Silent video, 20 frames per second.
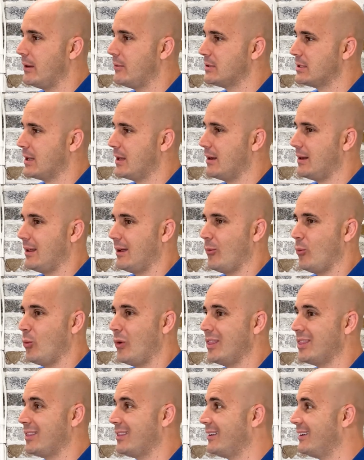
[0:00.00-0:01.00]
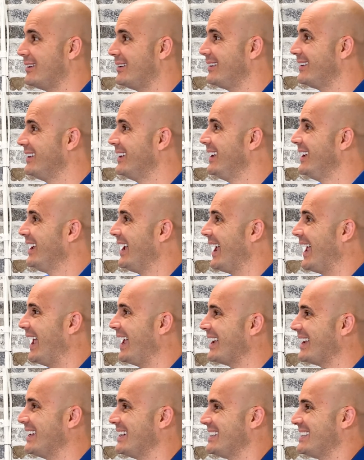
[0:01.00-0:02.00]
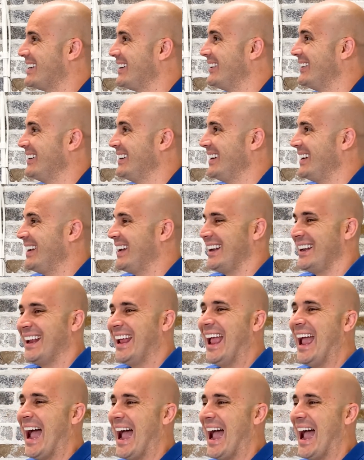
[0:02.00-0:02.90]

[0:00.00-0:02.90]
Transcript: was kind of like, what the heck is going on?